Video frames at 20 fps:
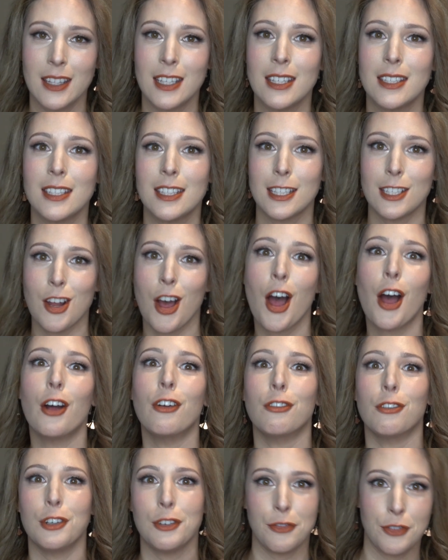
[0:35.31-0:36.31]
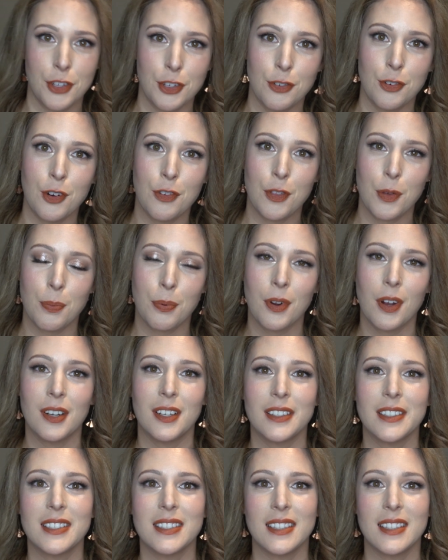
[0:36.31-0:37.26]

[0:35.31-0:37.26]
This is not a review of the products.